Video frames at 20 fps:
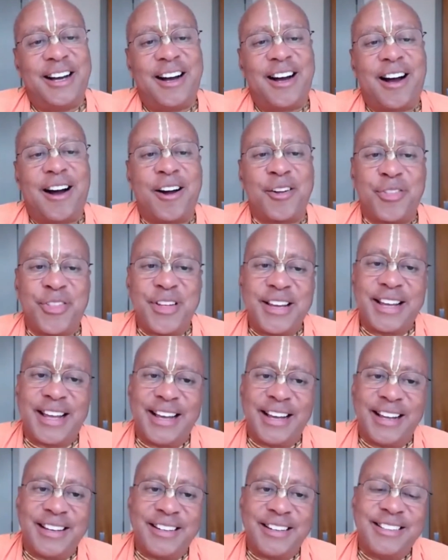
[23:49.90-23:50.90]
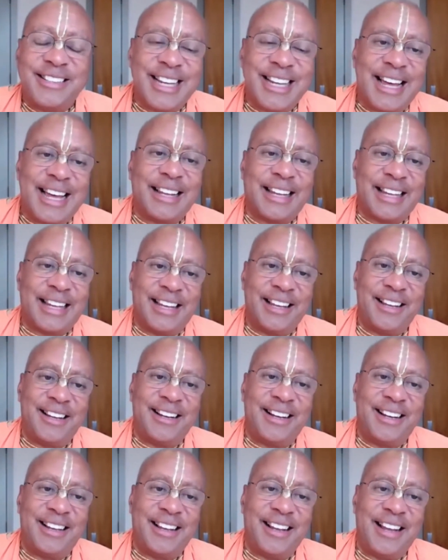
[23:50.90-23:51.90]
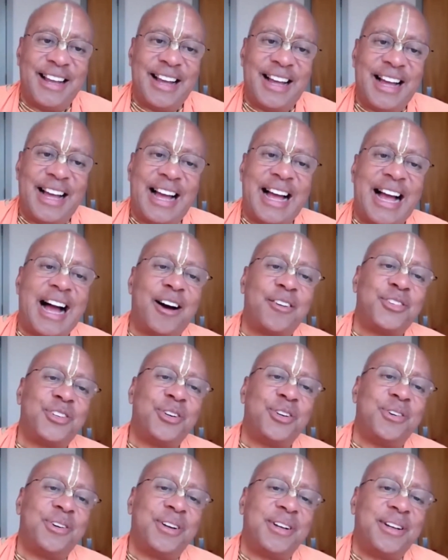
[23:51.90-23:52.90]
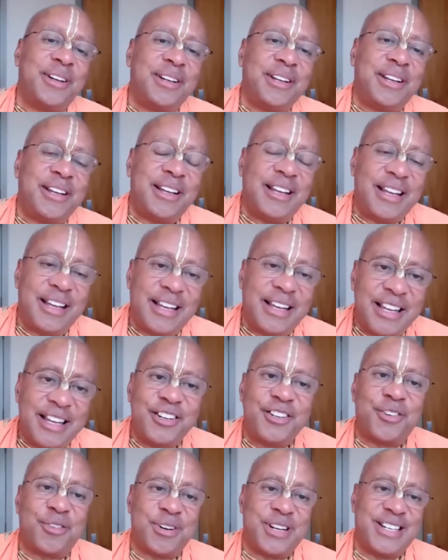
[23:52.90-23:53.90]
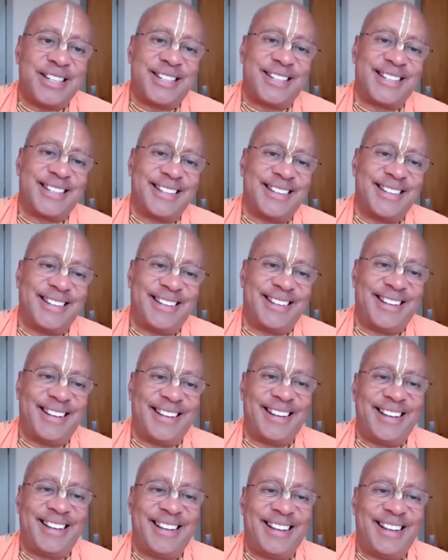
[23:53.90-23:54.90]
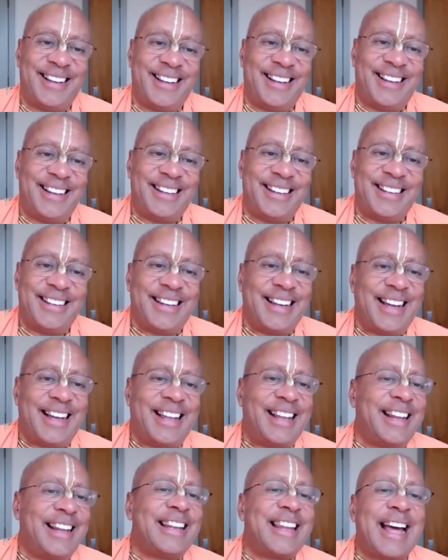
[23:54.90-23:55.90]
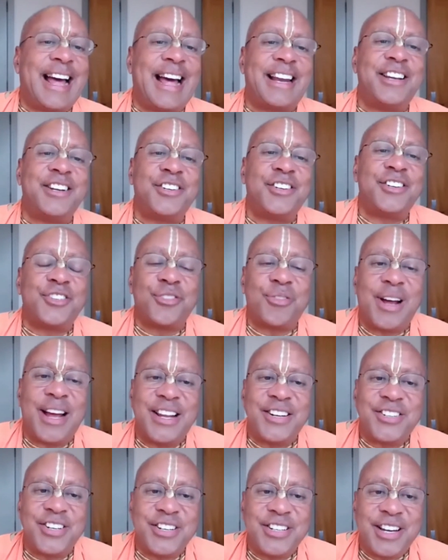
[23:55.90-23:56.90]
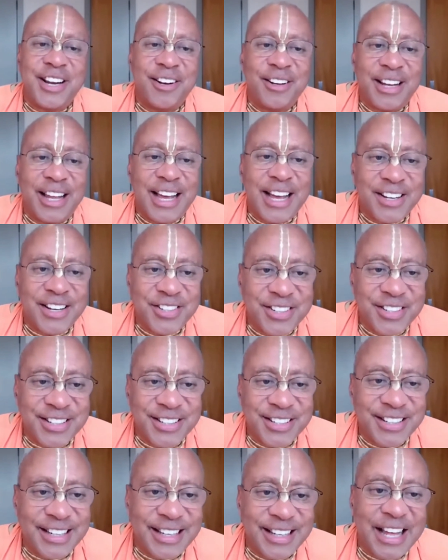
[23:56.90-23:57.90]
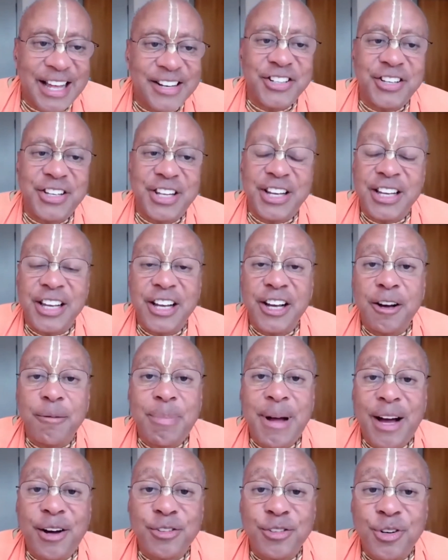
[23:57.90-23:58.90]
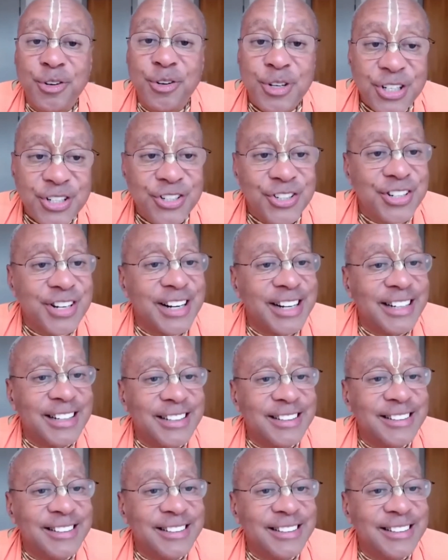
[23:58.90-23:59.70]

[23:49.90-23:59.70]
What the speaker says: are thinking daily how to increase. And that is transcendental ecstasy. That's thinking about Krishna.